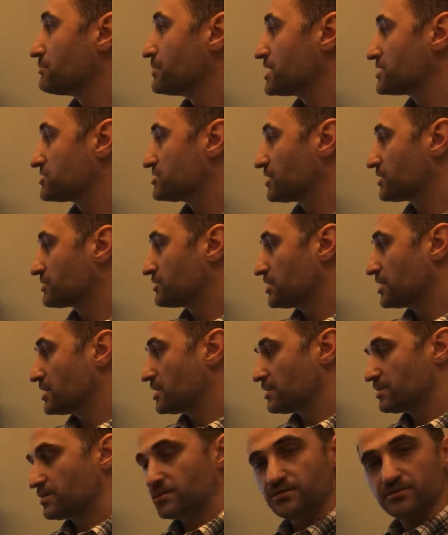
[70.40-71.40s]

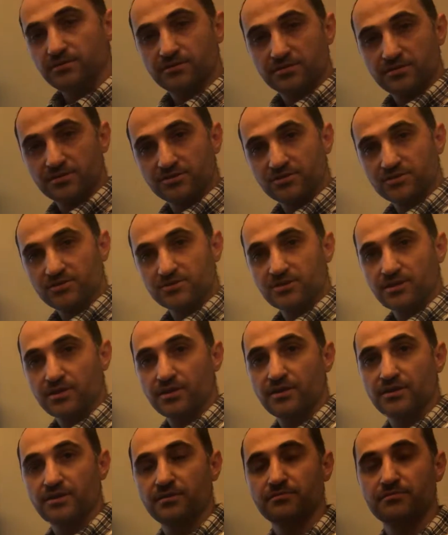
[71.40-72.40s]
basically this is
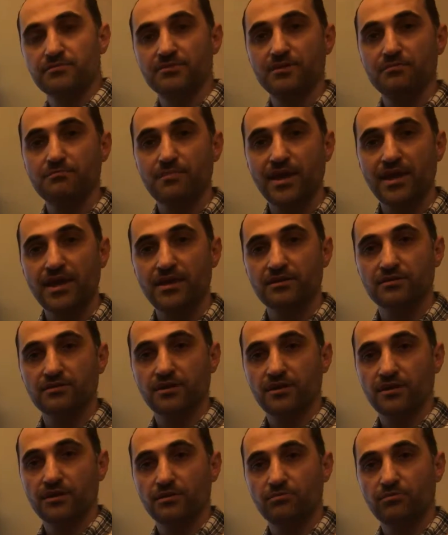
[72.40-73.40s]
the
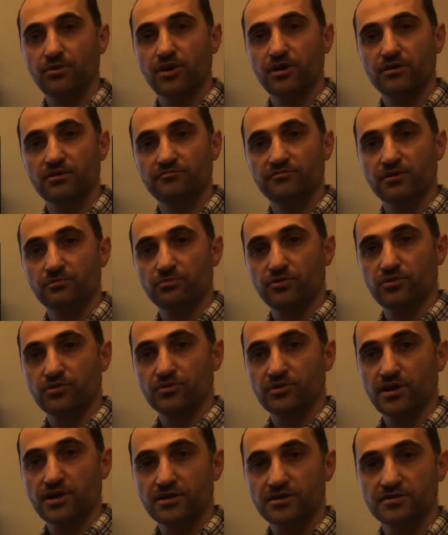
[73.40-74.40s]
main part of the
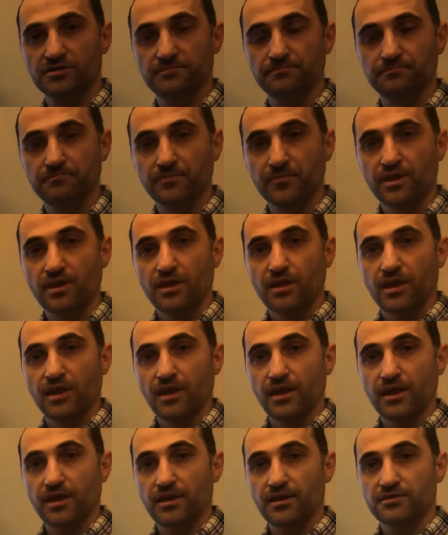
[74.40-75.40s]
product.
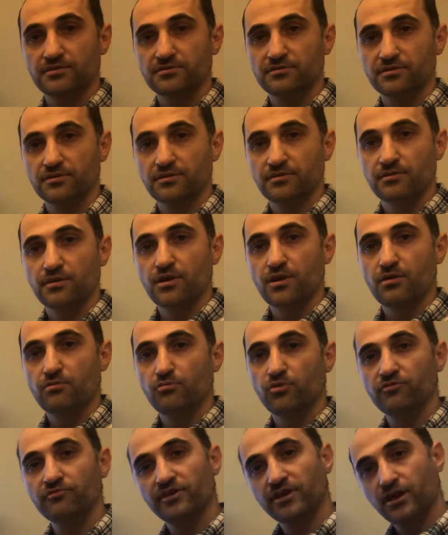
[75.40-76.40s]
And
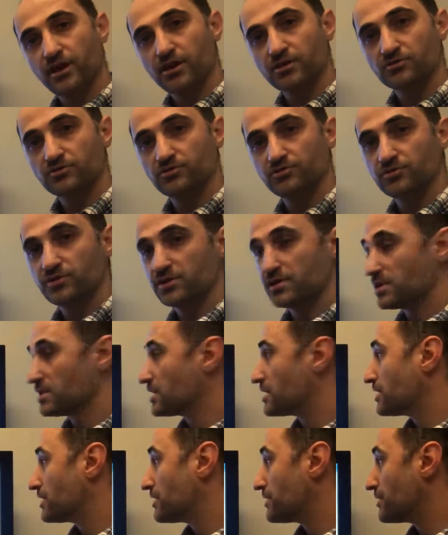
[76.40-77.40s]
moving on to
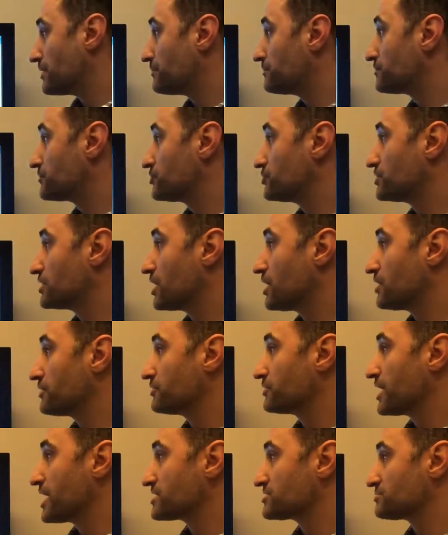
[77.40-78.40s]
the
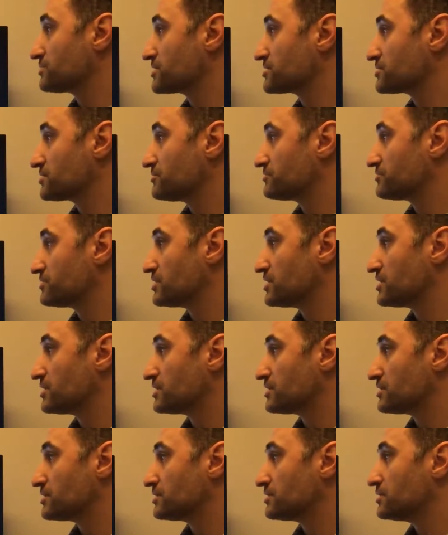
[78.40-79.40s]
other aspects of
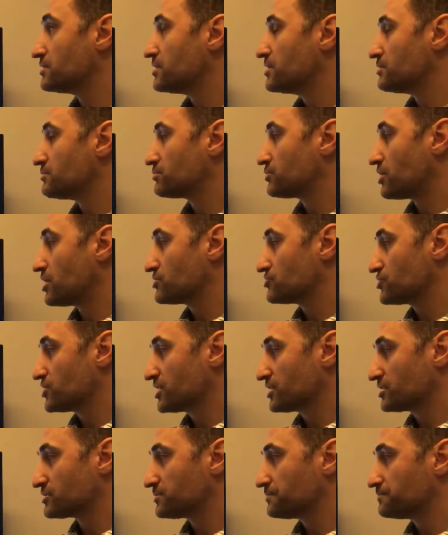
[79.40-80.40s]
the
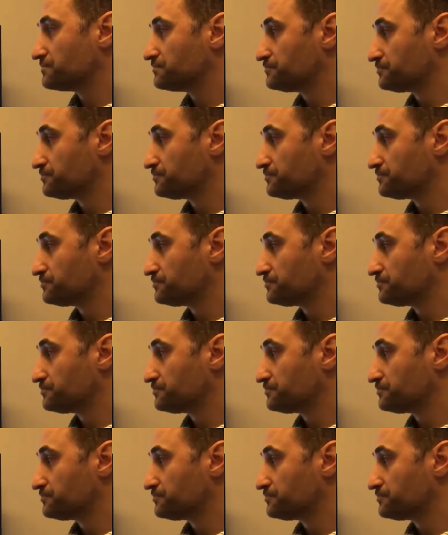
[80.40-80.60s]
project,